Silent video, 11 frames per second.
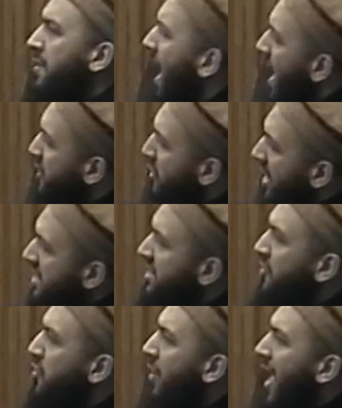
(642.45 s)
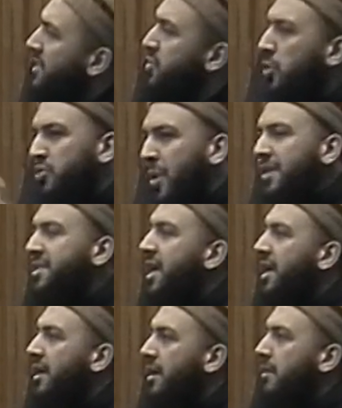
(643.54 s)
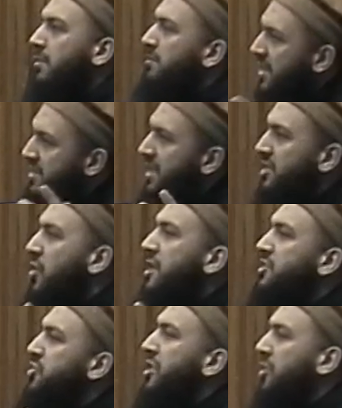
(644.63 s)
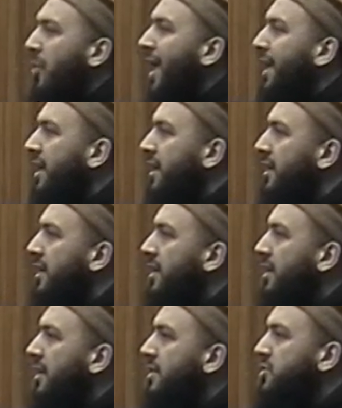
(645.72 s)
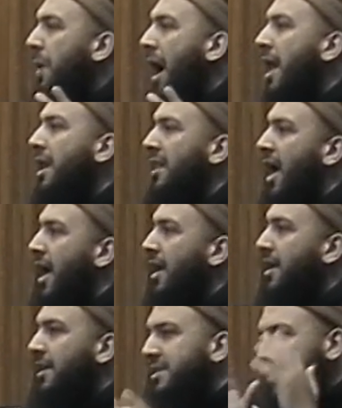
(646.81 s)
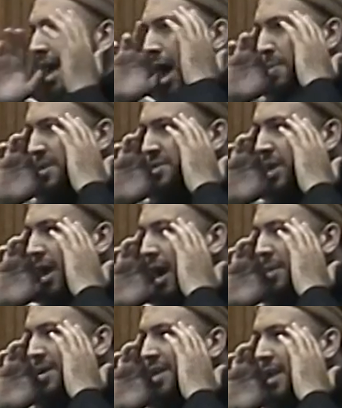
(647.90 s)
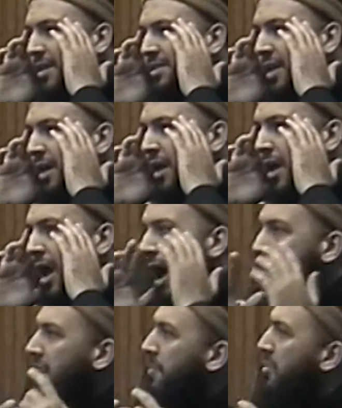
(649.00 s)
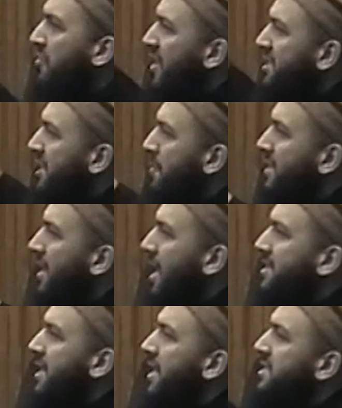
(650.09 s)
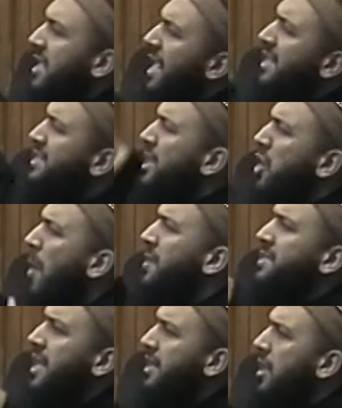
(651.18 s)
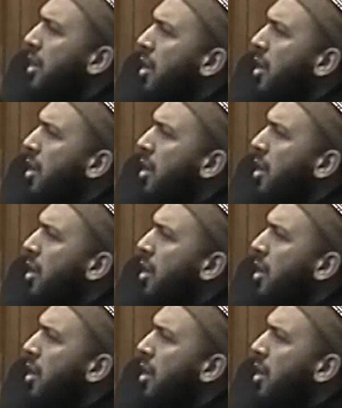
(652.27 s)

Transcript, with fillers: But I hate your guts if you do 8 or 20, but as long as you do it quick. Subhanallah. This is our, ment uh, our mentality. And the prophetic mentality is the exact opposite.